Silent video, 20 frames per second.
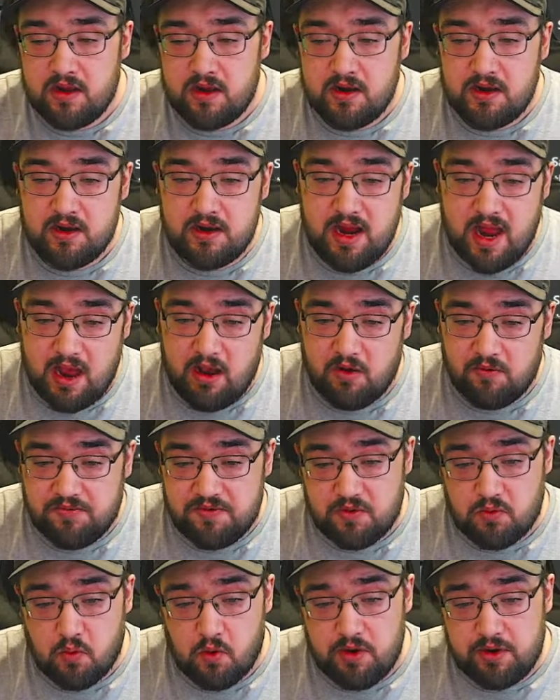Now, if you're
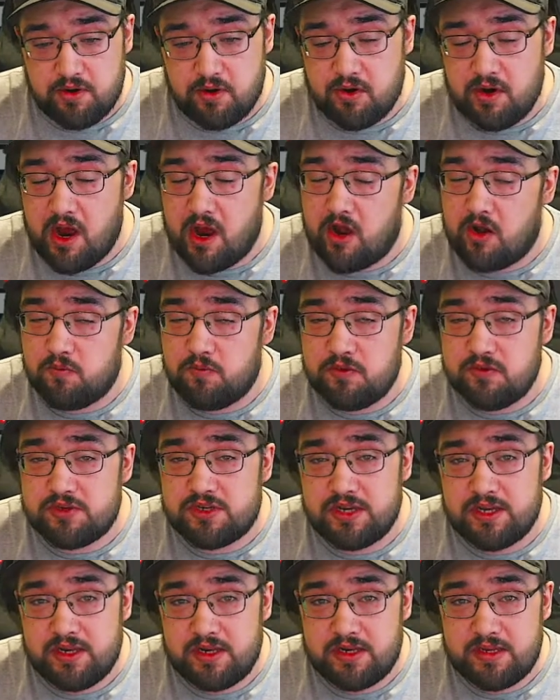wondering how I'm
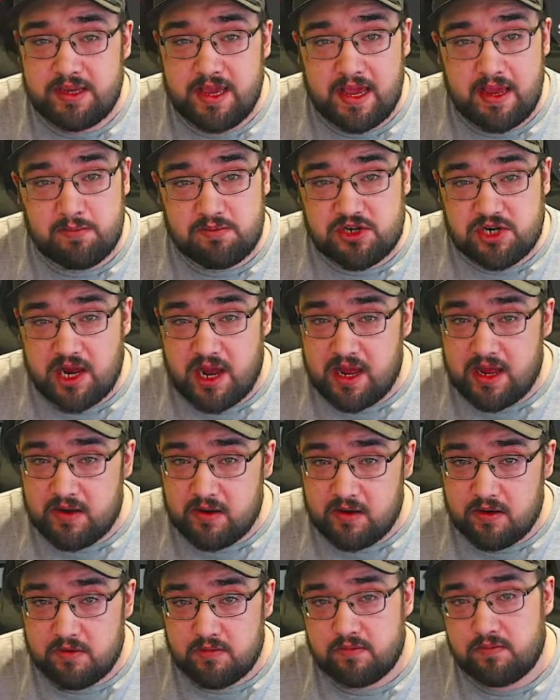using game chat
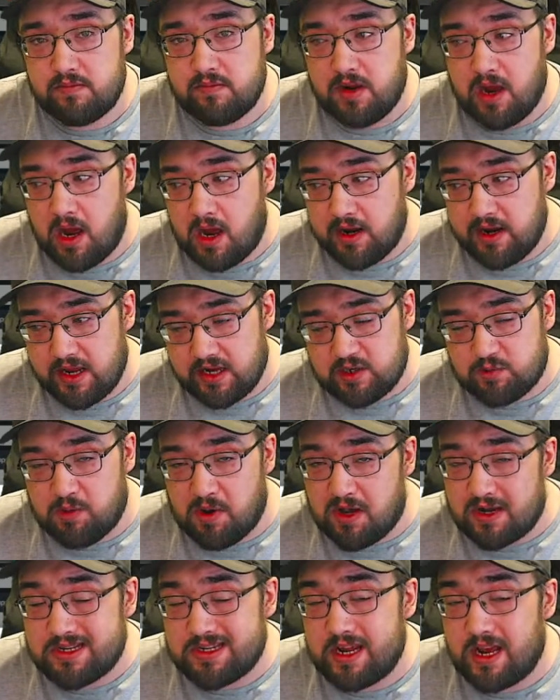on
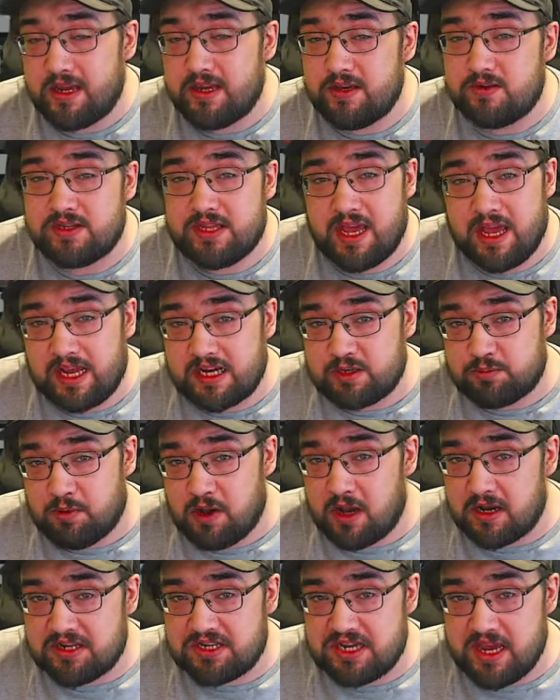Xbox, I use the
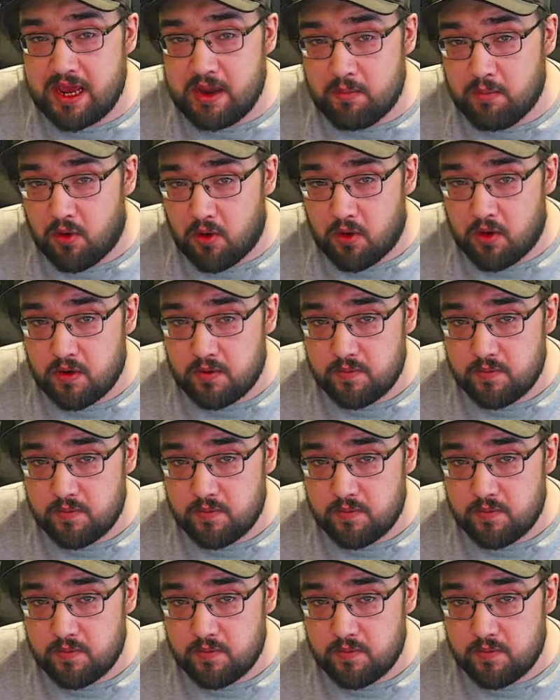Xbox game bar.